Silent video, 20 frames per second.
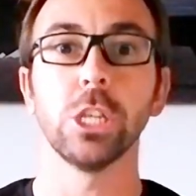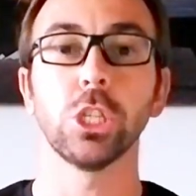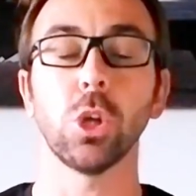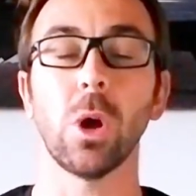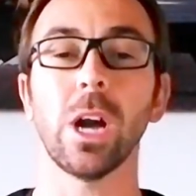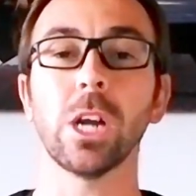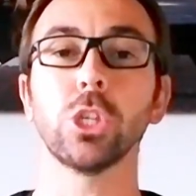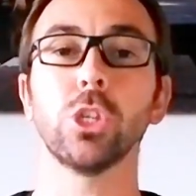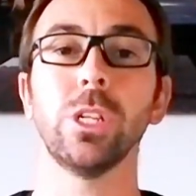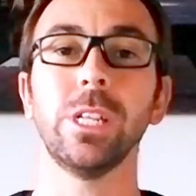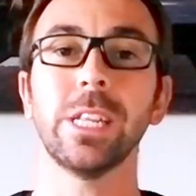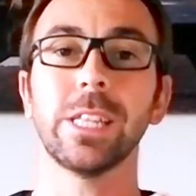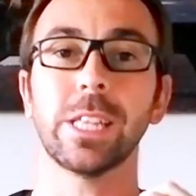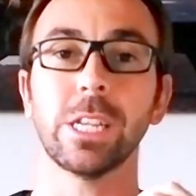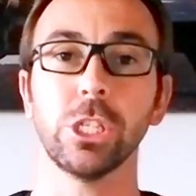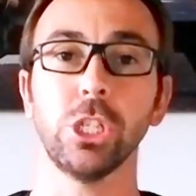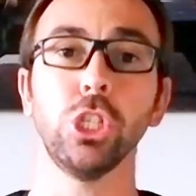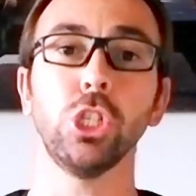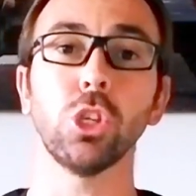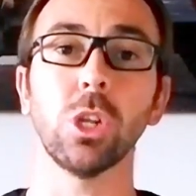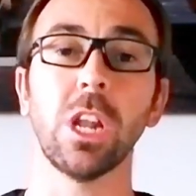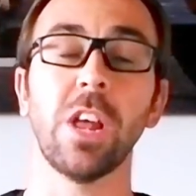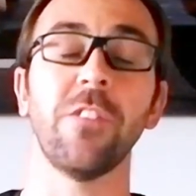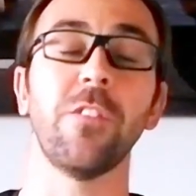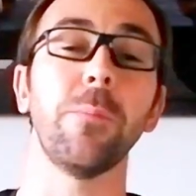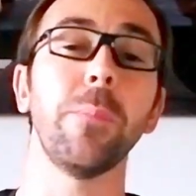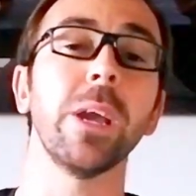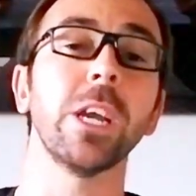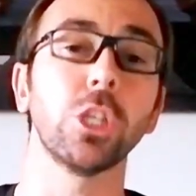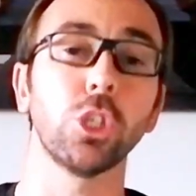So actually the transition
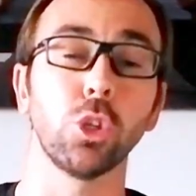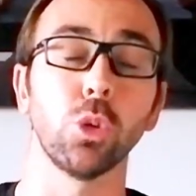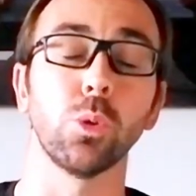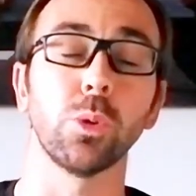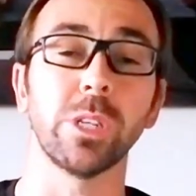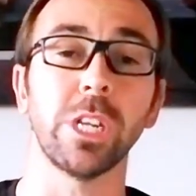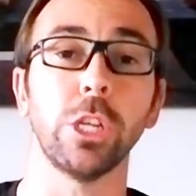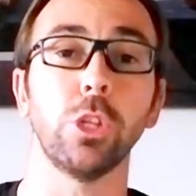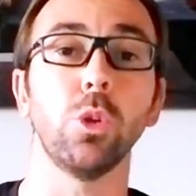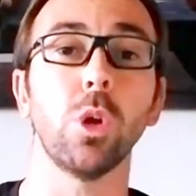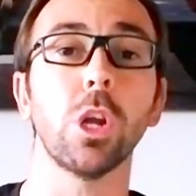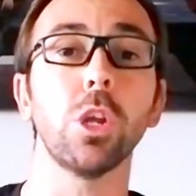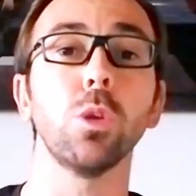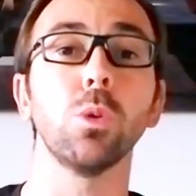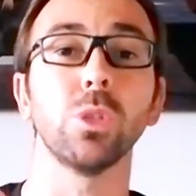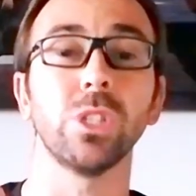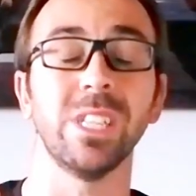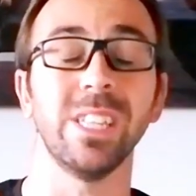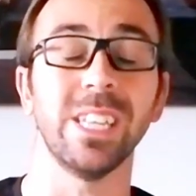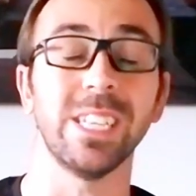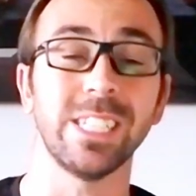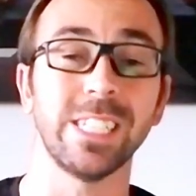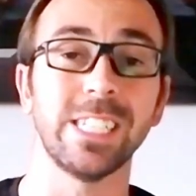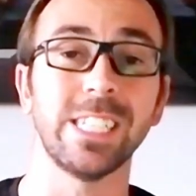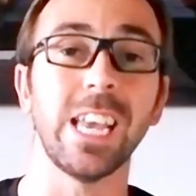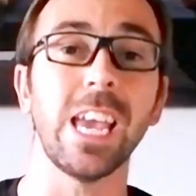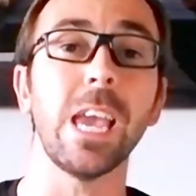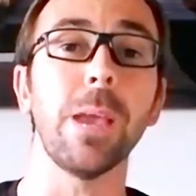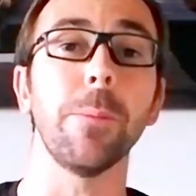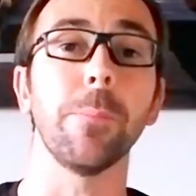level, make sure that you are using the
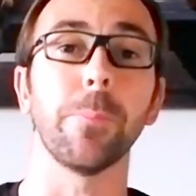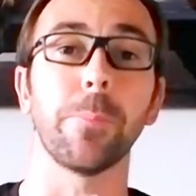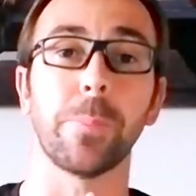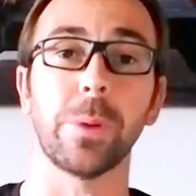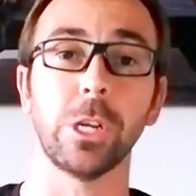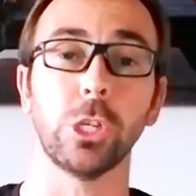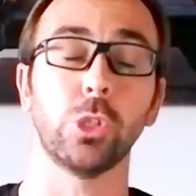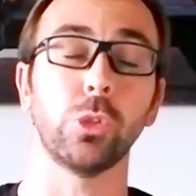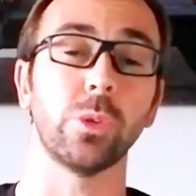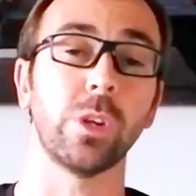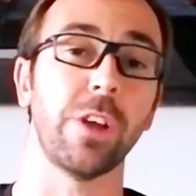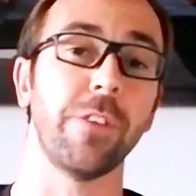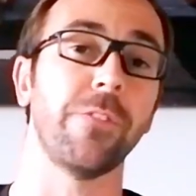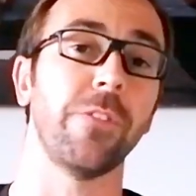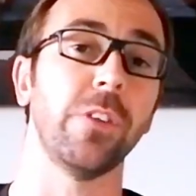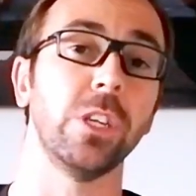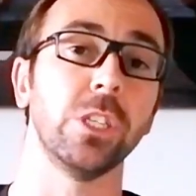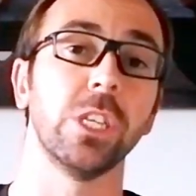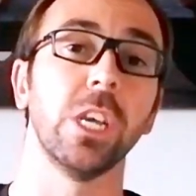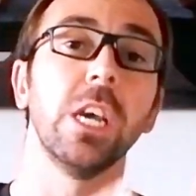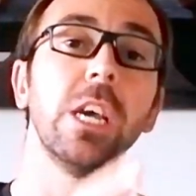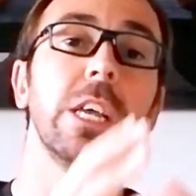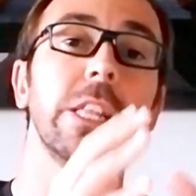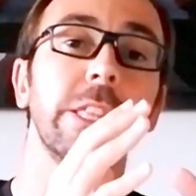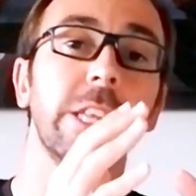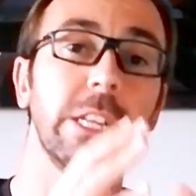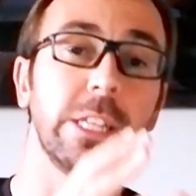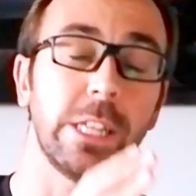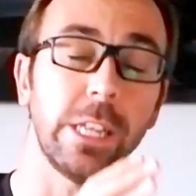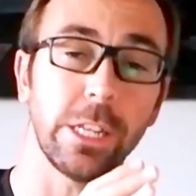same pressure reference
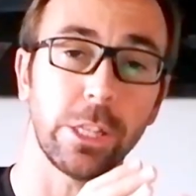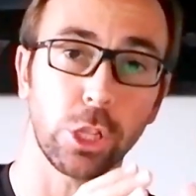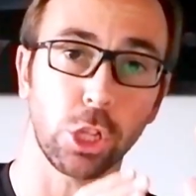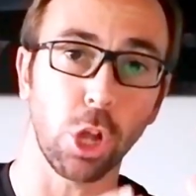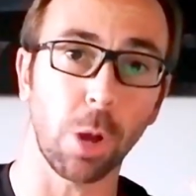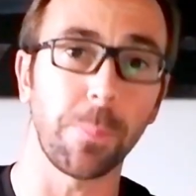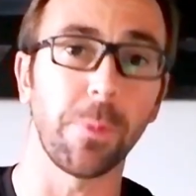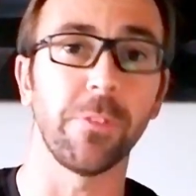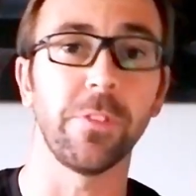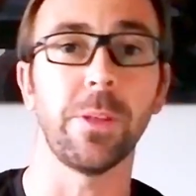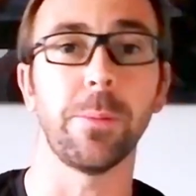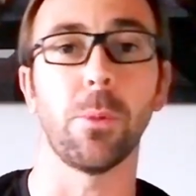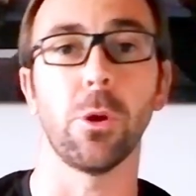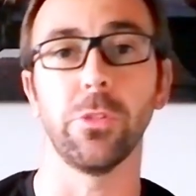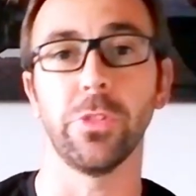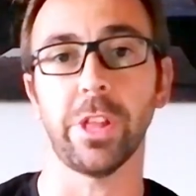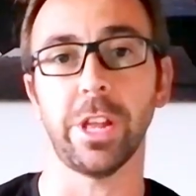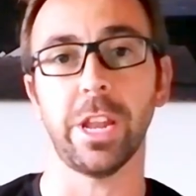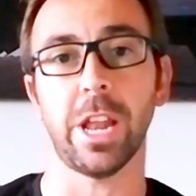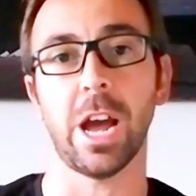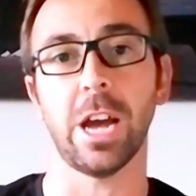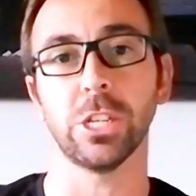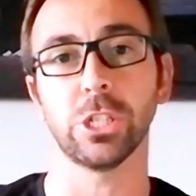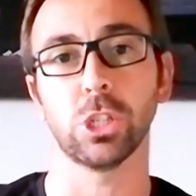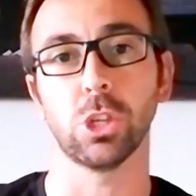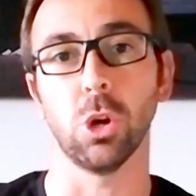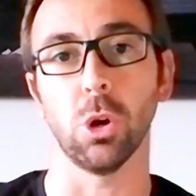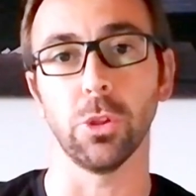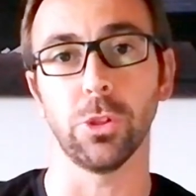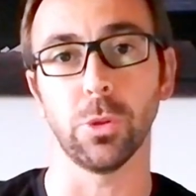that the top of the mountain
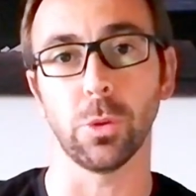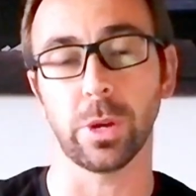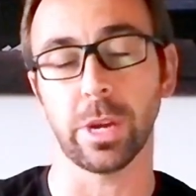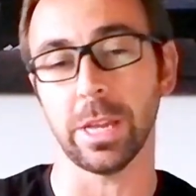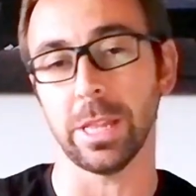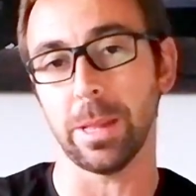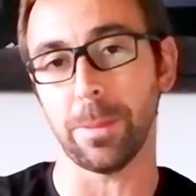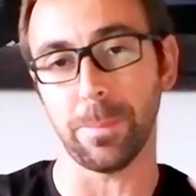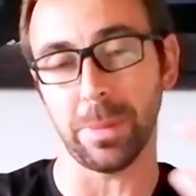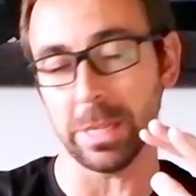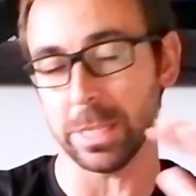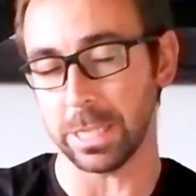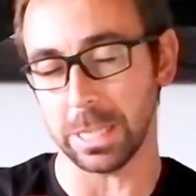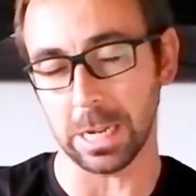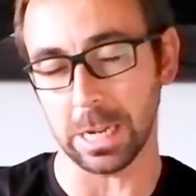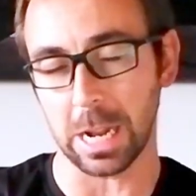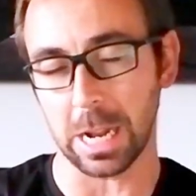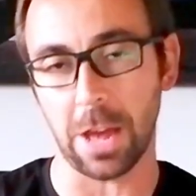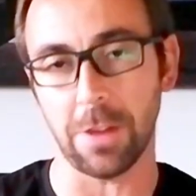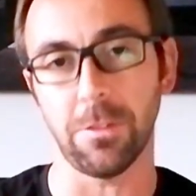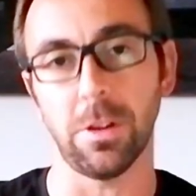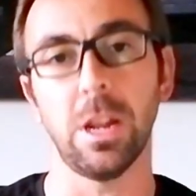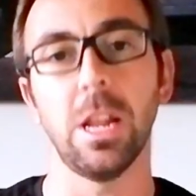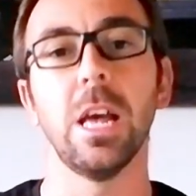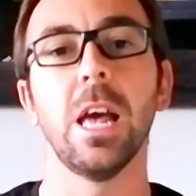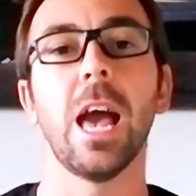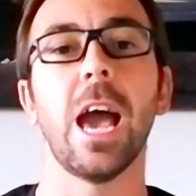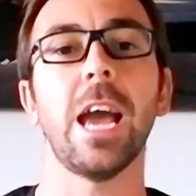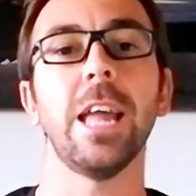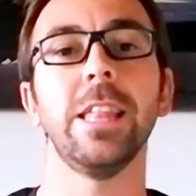has got, okay, the mean sea level,
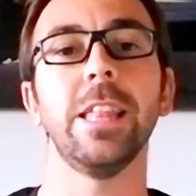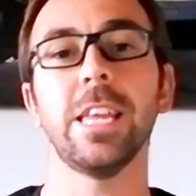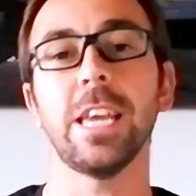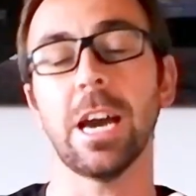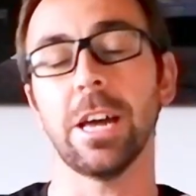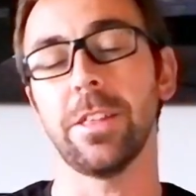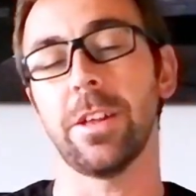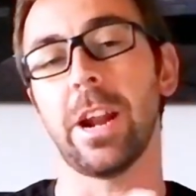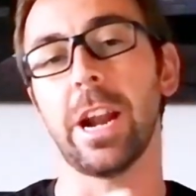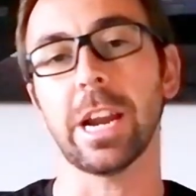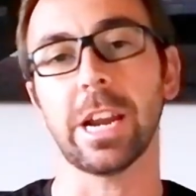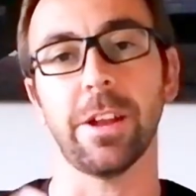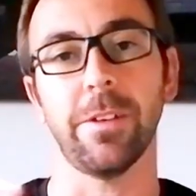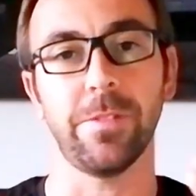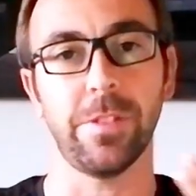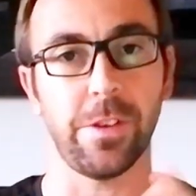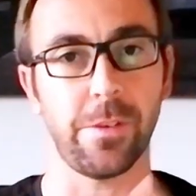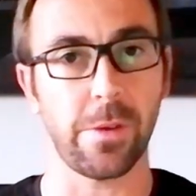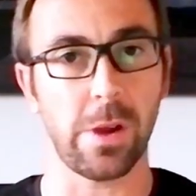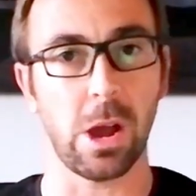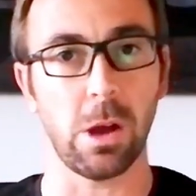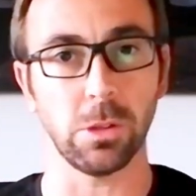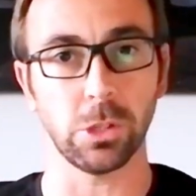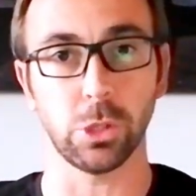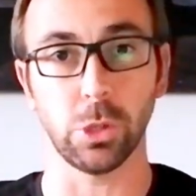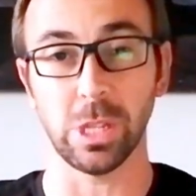and the other aircraft around.